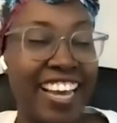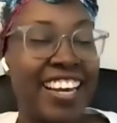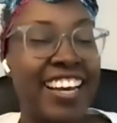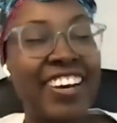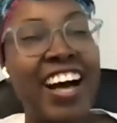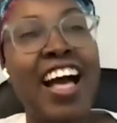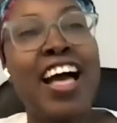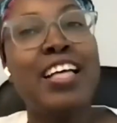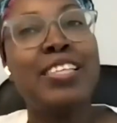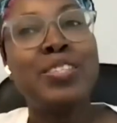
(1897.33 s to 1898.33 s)
I know
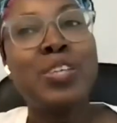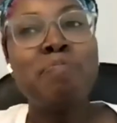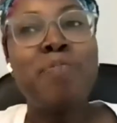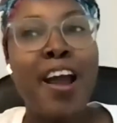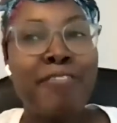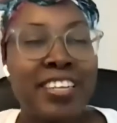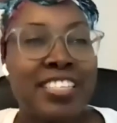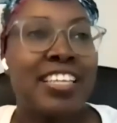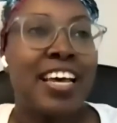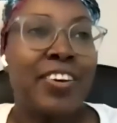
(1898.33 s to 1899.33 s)
so part of it is like,